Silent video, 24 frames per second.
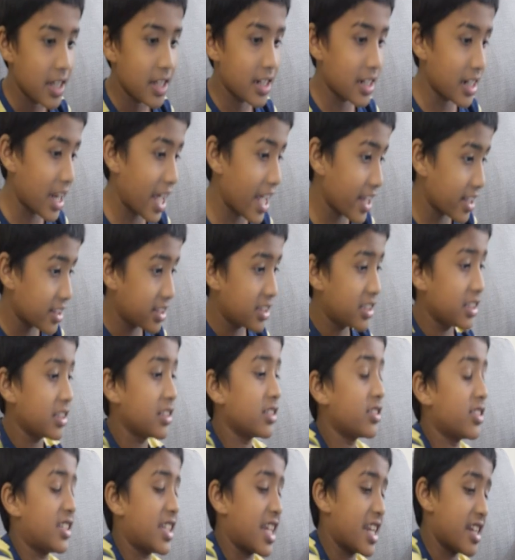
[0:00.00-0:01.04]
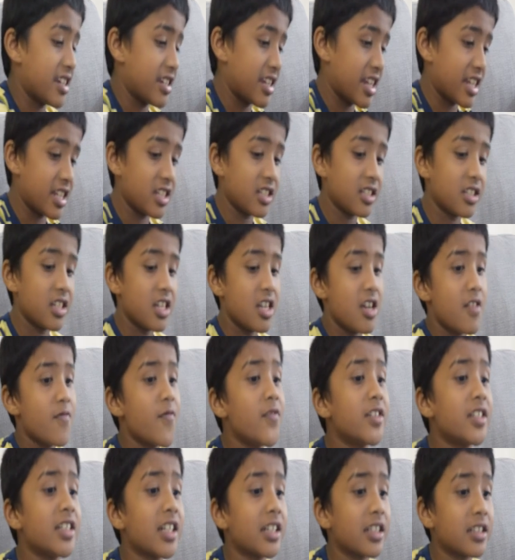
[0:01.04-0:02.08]
like the sentence
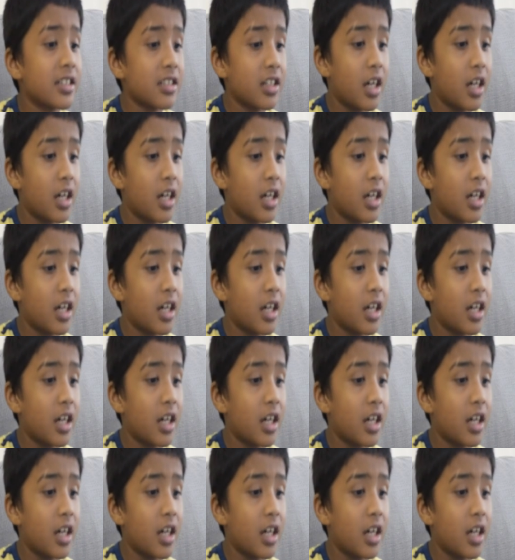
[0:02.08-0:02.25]
which is